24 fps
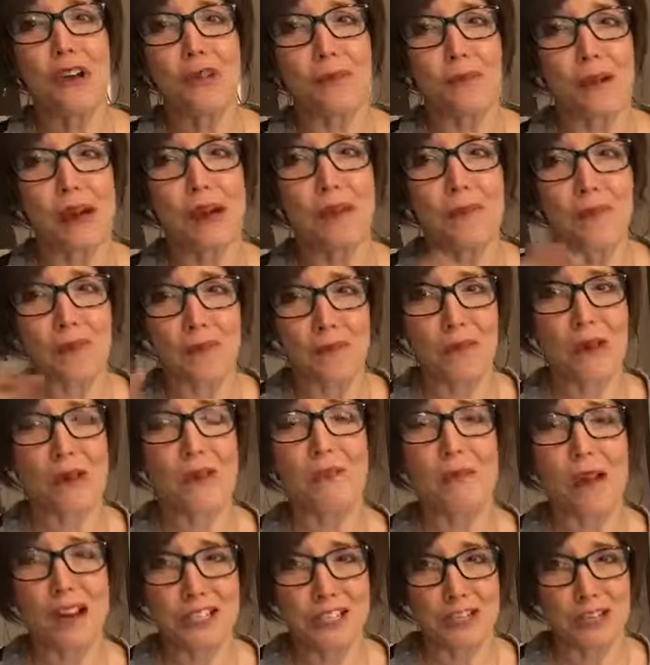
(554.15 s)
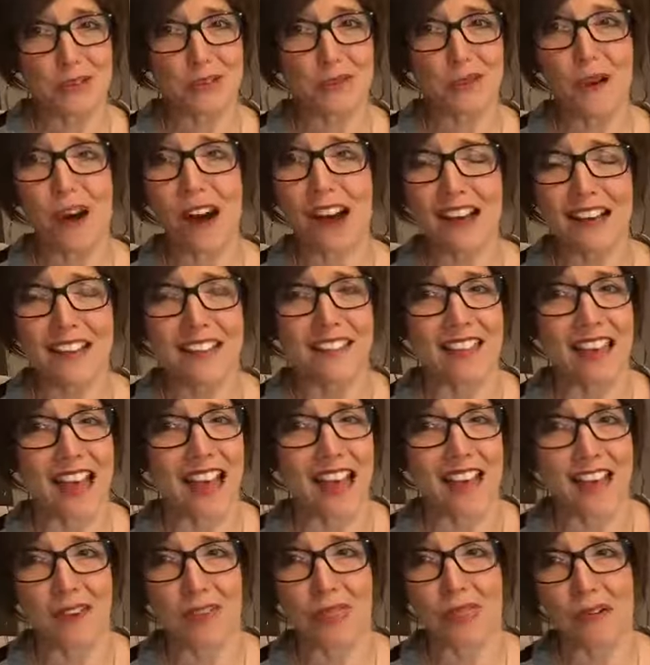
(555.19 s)
We, we want you to walk in
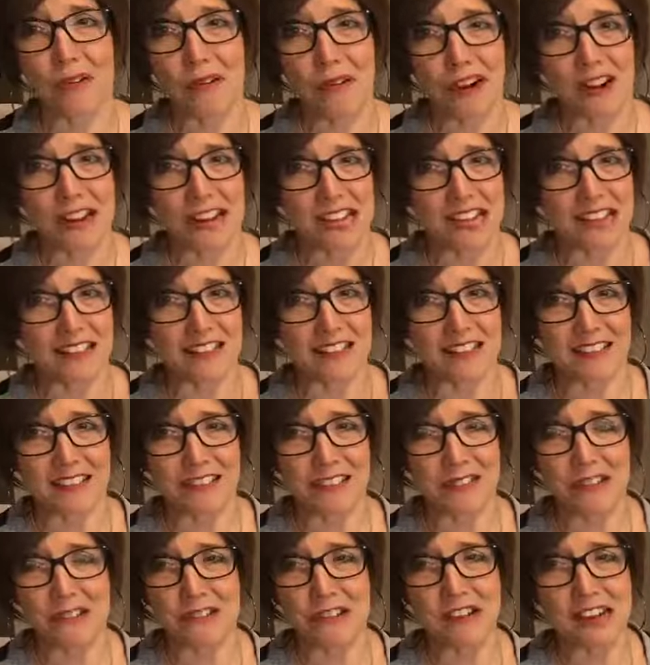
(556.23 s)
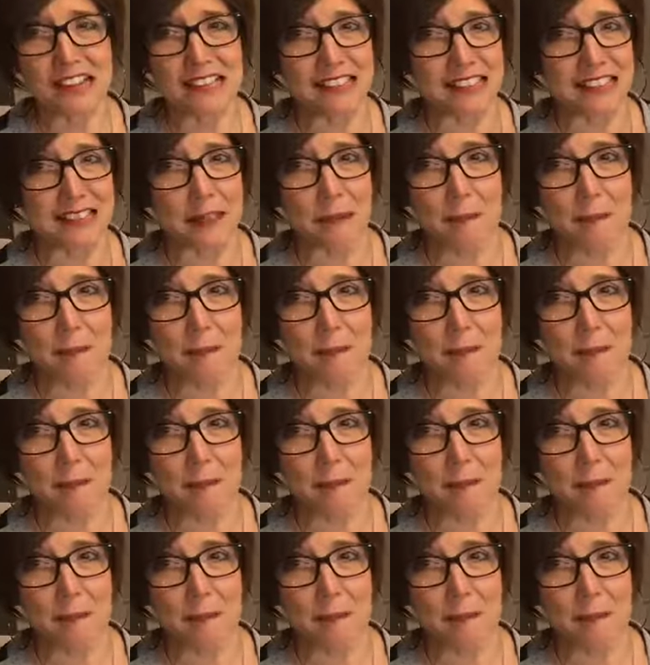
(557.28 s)
that authority and the strength and